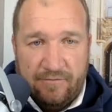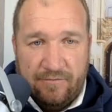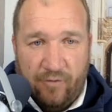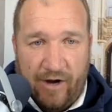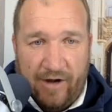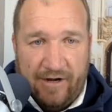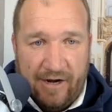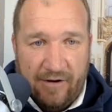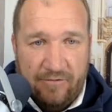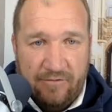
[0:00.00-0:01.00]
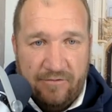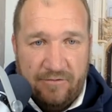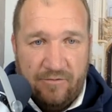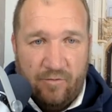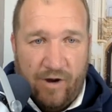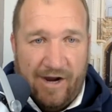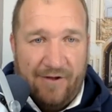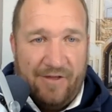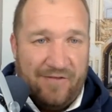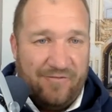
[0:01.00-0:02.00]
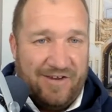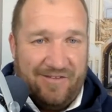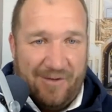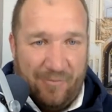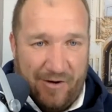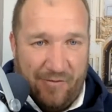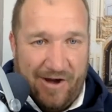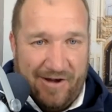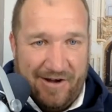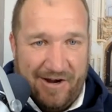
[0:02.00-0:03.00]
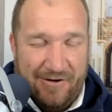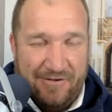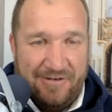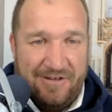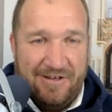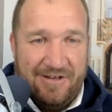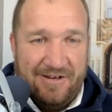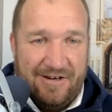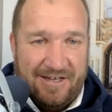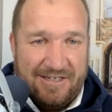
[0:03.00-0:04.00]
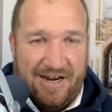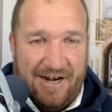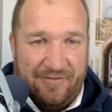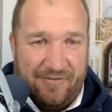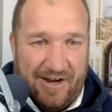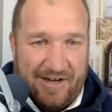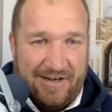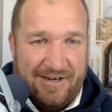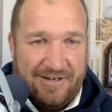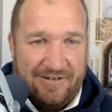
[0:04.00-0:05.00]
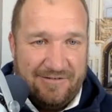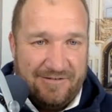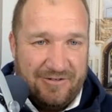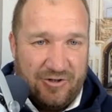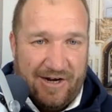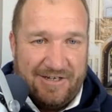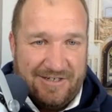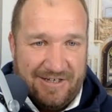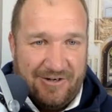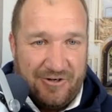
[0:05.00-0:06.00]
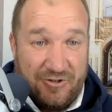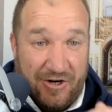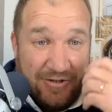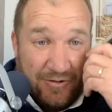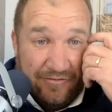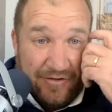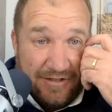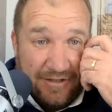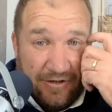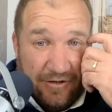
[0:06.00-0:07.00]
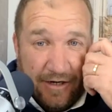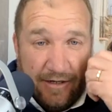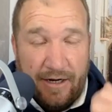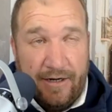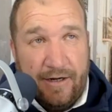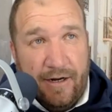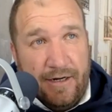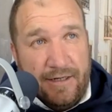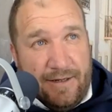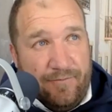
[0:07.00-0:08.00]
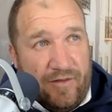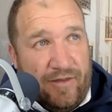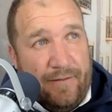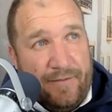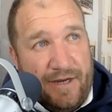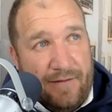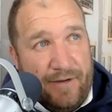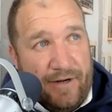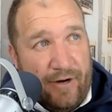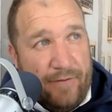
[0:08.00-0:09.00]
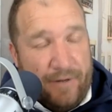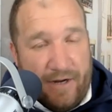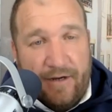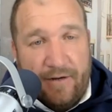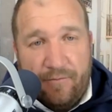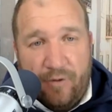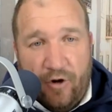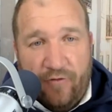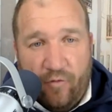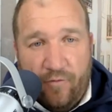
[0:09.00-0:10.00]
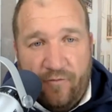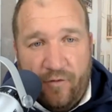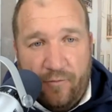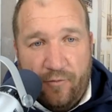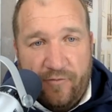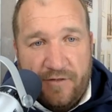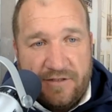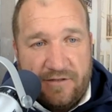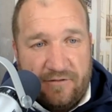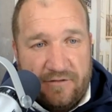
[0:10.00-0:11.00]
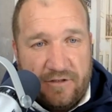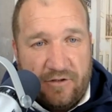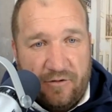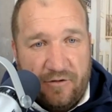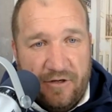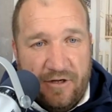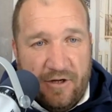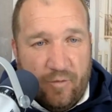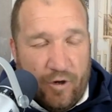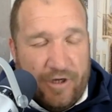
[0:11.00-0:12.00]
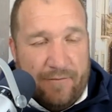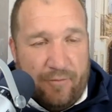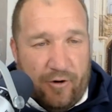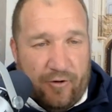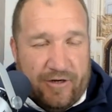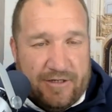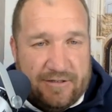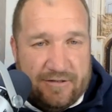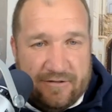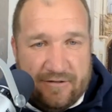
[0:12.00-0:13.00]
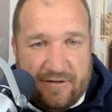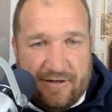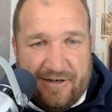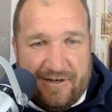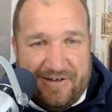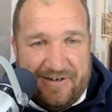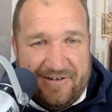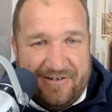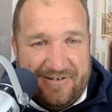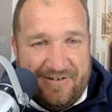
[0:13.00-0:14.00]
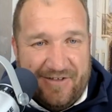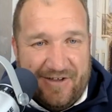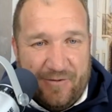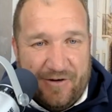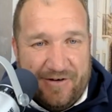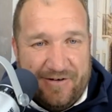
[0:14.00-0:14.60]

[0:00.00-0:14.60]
right now why are they feeling that way right now let's kind of like try to deconstruct all of this, you know, and and and it's something that I'm getting better at, but I a lot of room for improvement still. So work in progress. Uh, yeah, on that one.